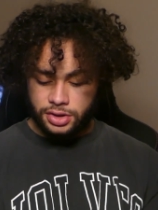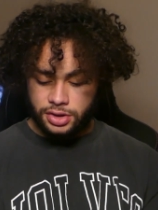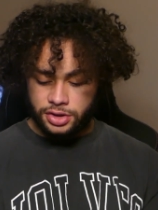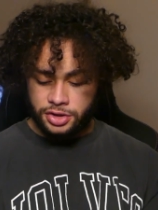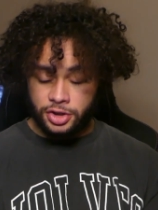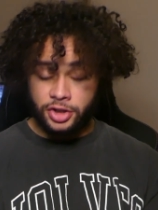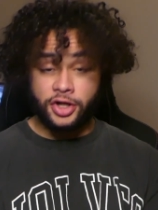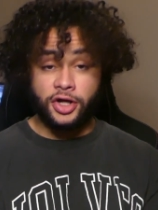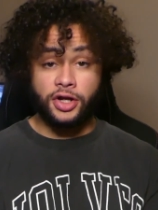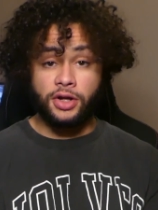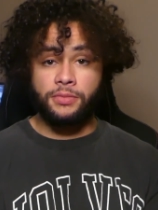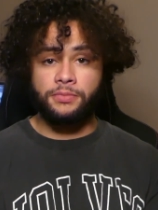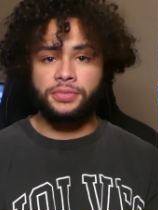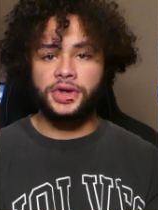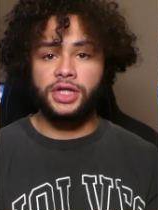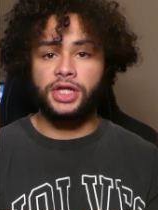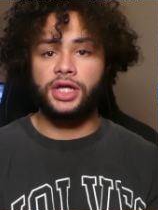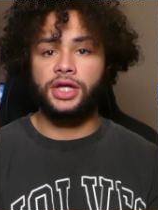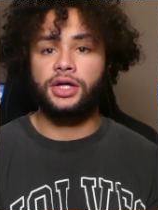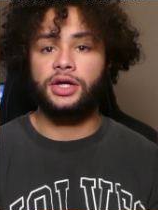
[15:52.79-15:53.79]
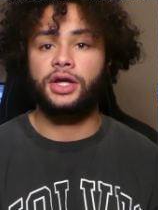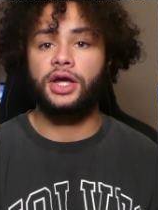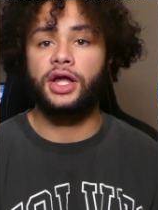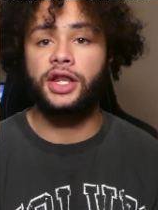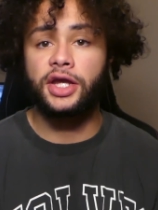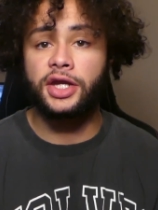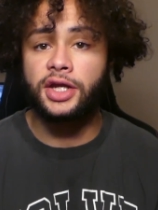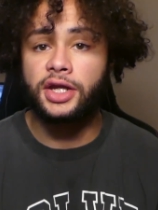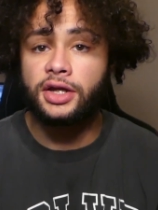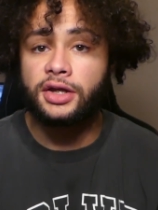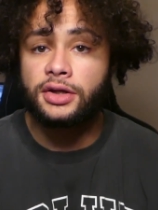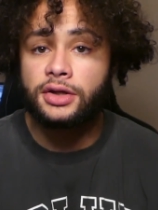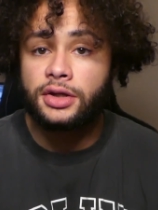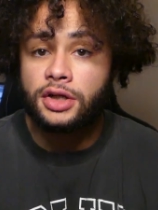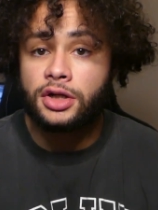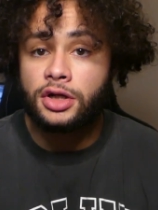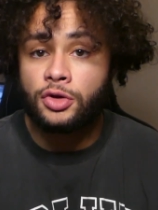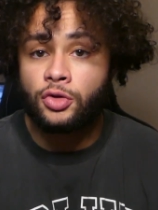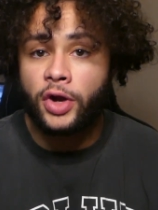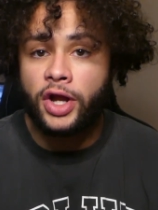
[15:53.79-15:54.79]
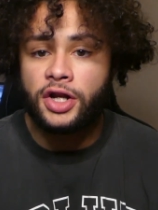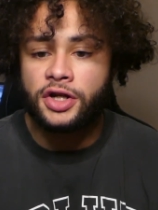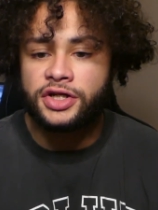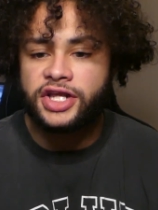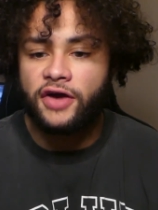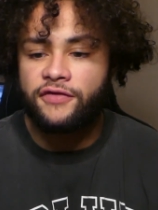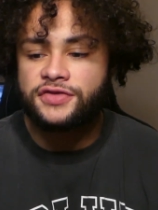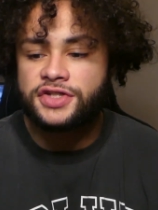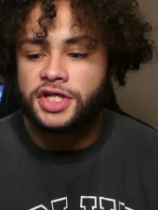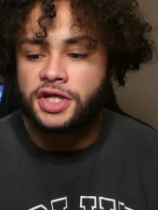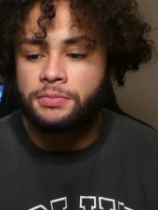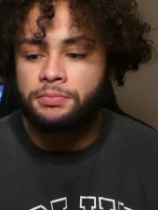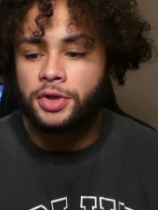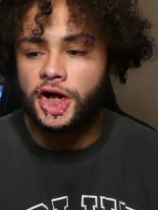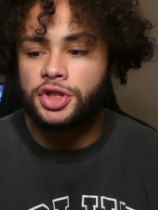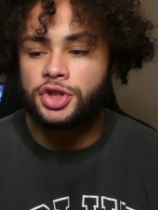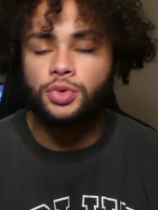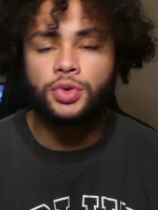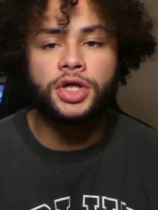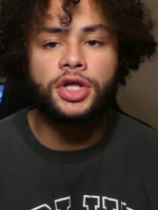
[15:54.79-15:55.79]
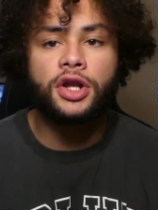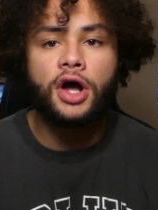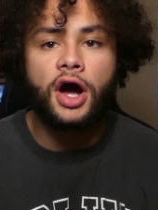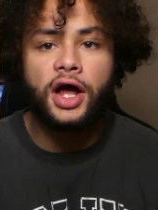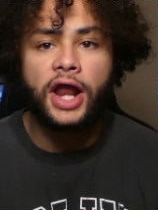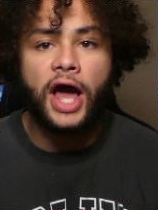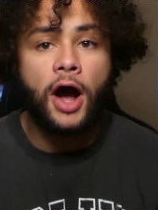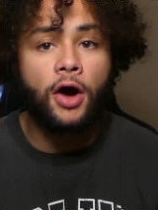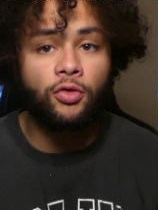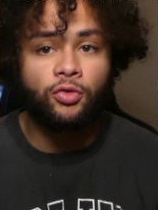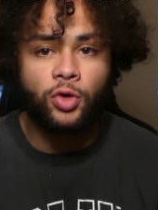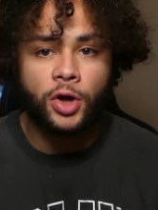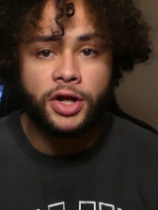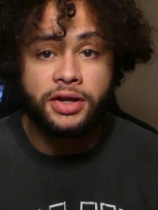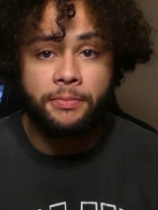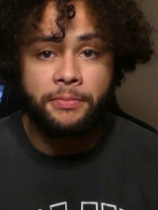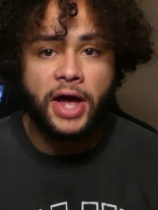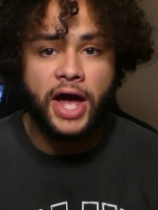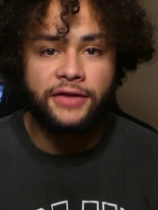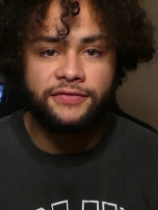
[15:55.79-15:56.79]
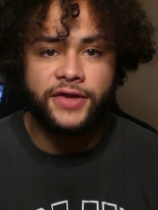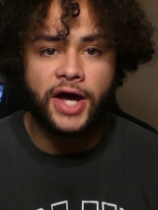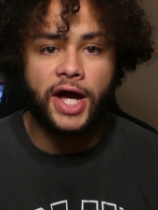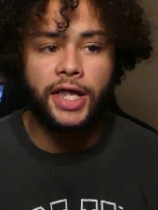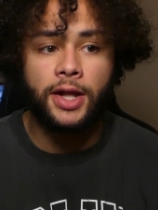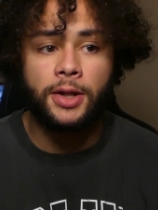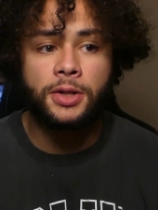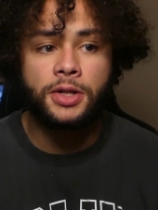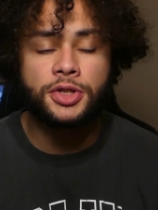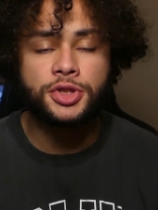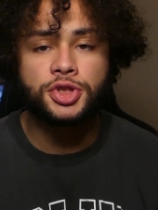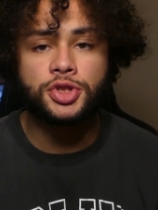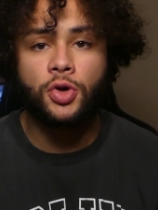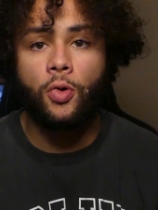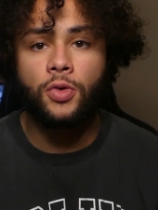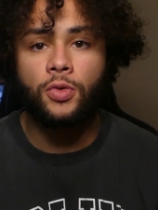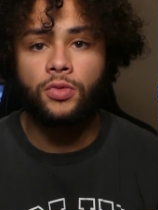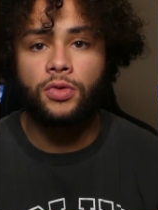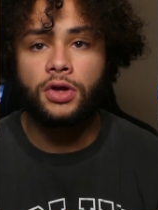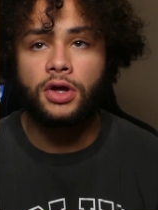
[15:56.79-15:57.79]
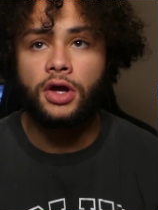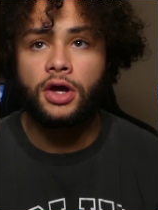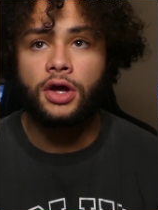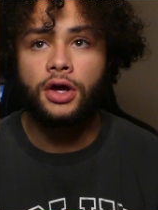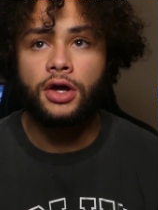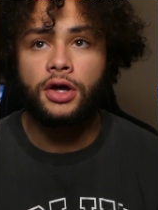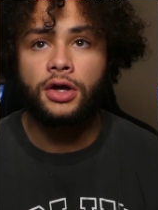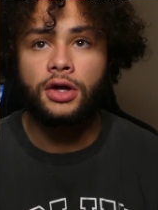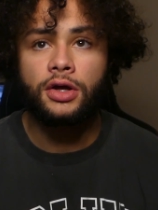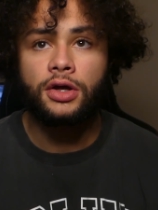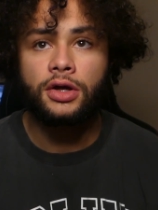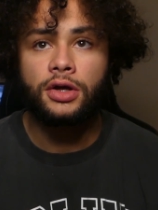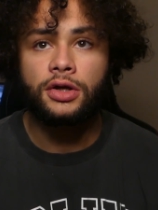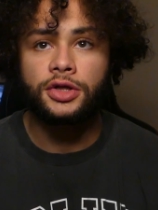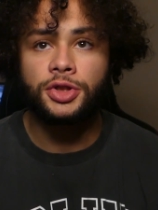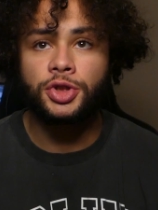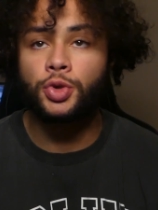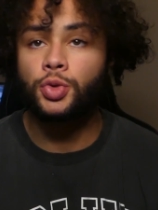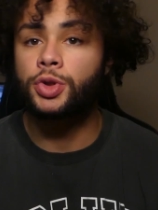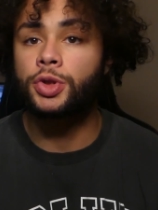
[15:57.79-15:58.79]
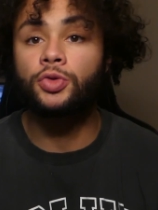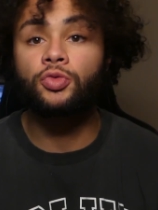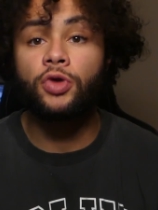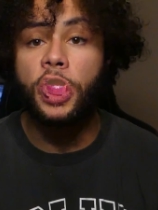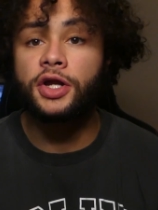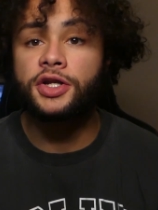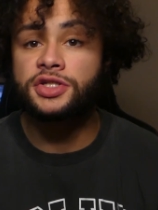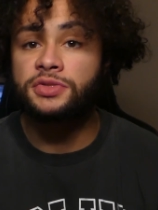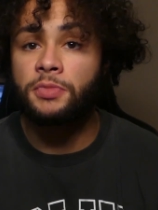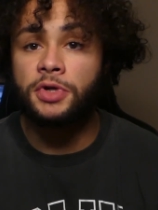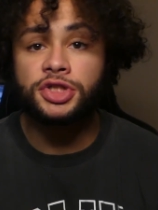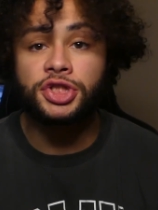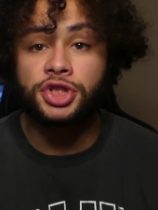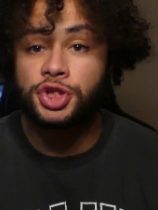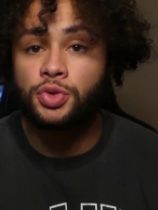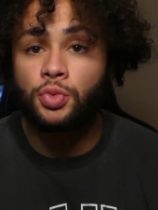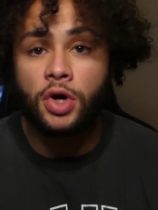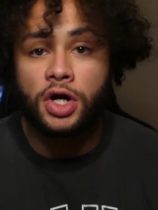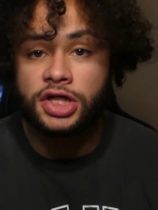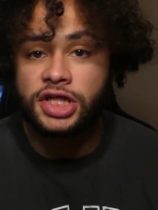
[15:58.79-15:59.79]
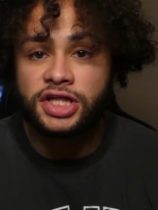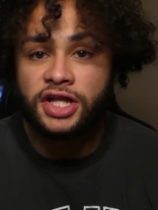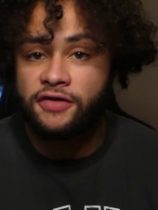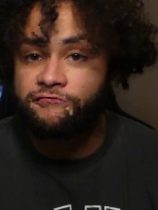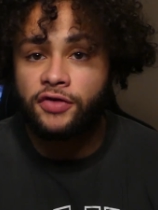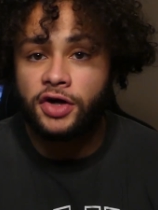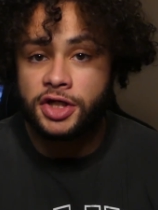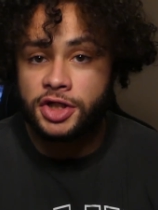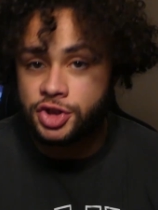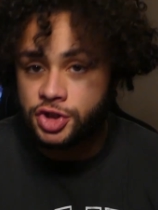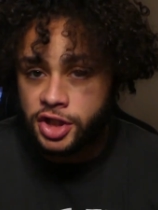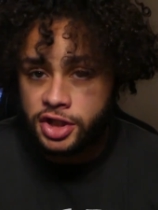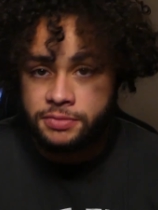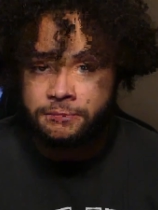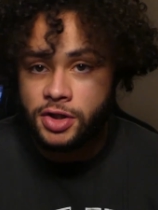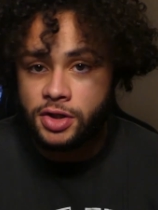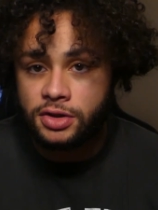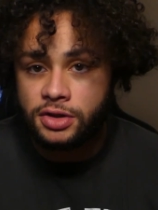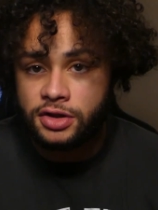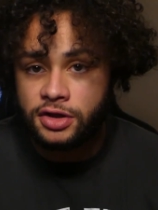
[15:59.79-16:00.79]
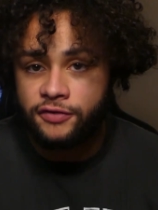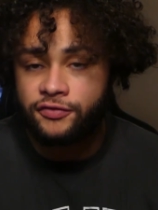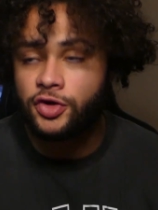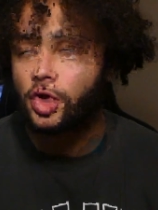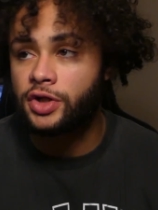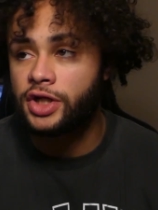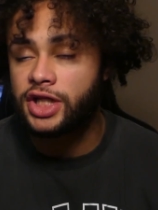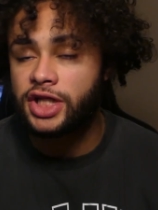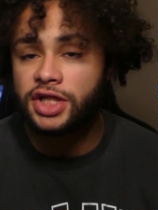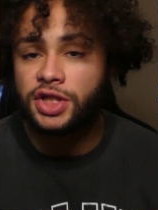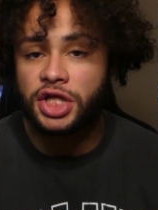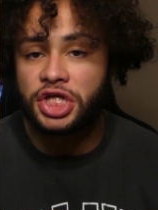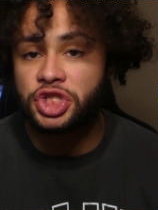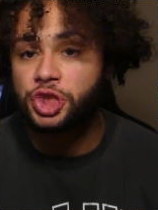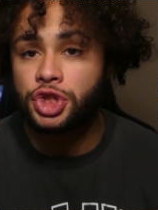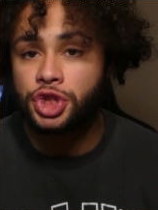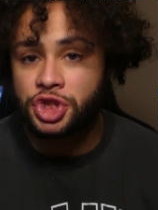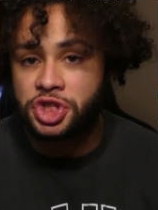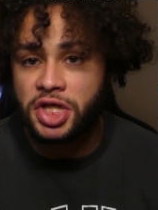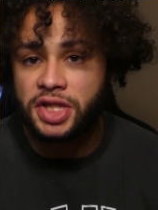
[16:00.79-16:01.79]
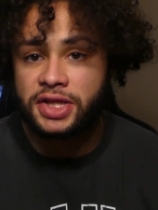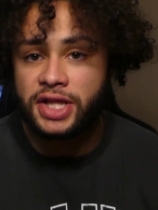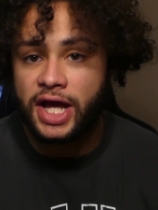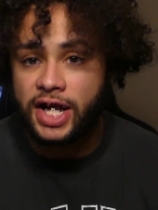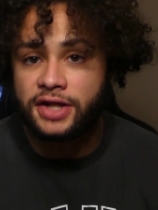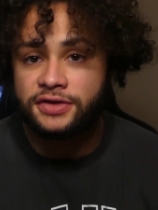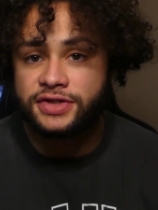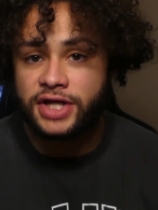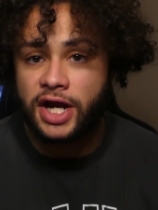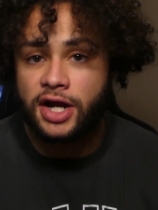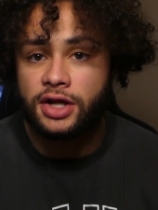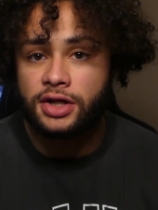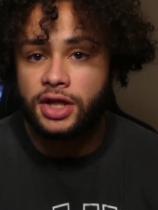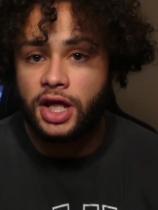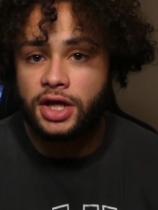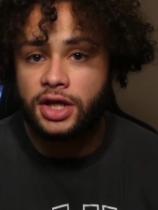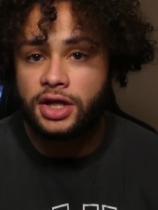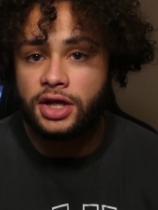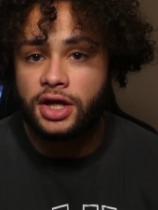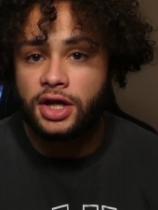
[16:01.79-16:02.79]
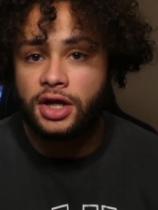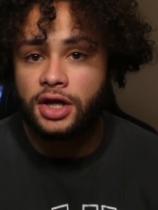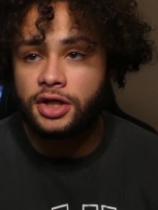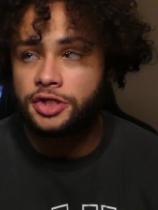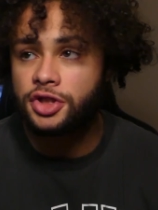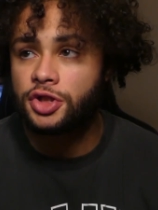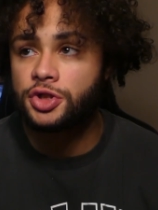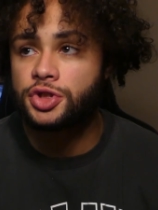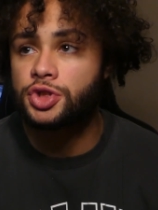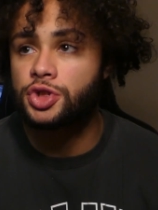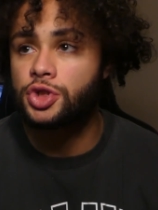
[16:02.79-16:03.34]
you're gonna be in a greater deficit, but you cannot outrun a bad diet. So you can run as much as you want in that fucking treadmill. If you're eating like shit that entire day, there's